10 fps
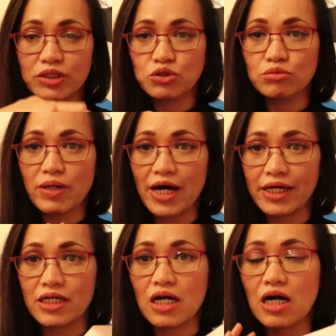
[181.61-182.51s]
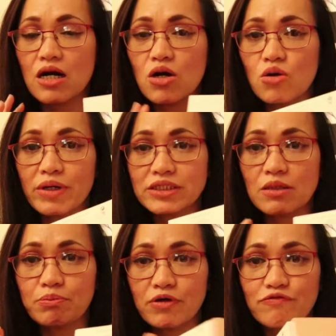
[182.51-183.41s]
we do buy always a
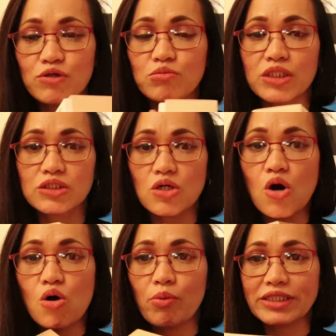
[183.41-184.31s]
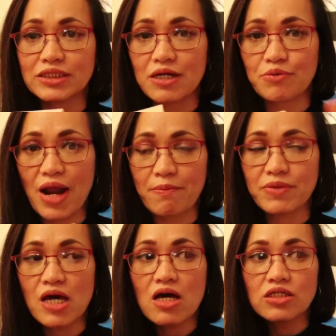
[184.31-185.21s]
perfume, it always
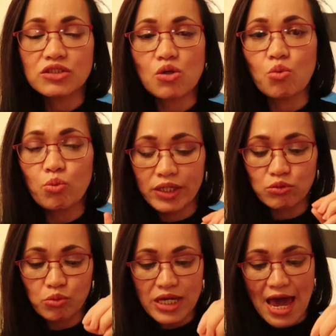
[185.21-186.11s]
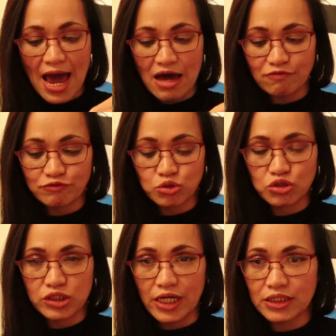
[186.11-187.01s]
wrapped. So when we have to
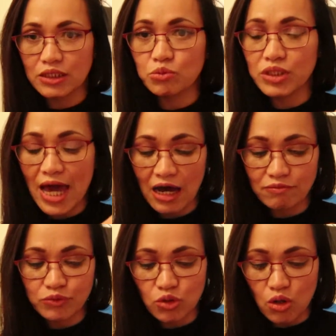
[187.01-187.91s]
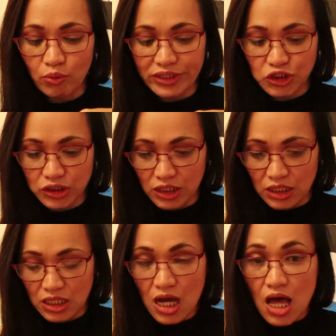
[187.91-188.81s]
check it, we have to always
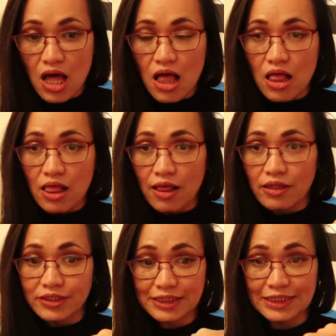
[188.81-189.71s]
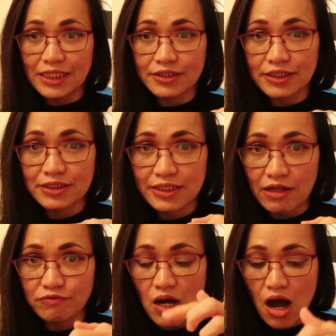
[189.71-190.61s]
check the seal
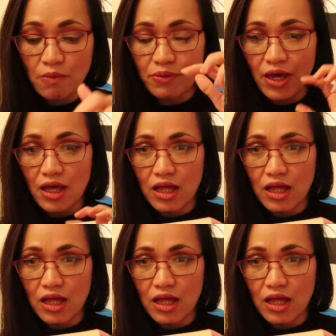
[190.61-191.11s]
itself, up,